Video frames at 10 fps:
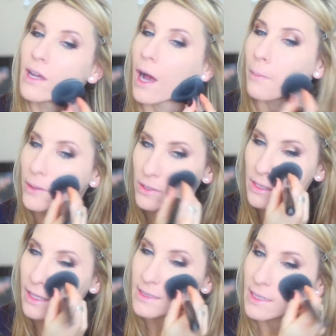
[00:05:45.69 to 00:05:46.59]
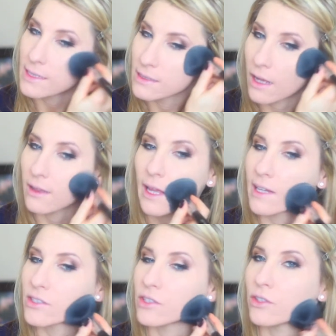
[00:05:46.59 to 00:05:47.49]
a person that does not
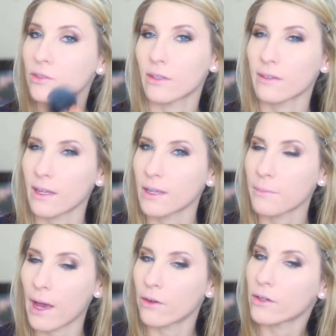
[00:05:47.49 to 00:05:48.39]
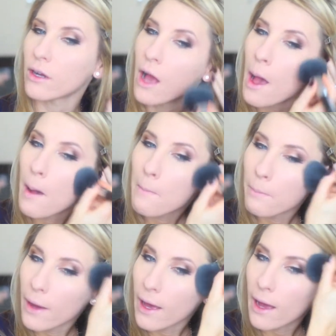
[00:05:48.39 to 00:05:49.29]
like to use a setting powder,
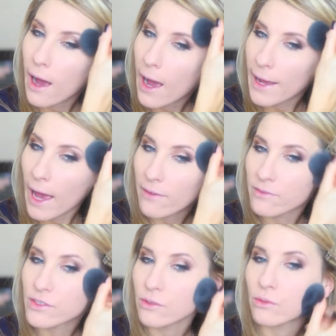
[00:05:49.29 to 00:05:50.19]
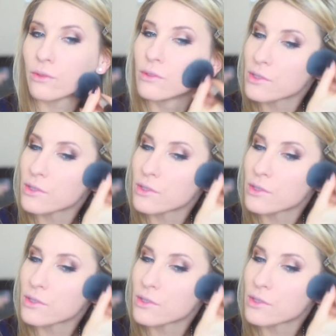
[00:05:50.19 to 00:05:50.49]
but I have to.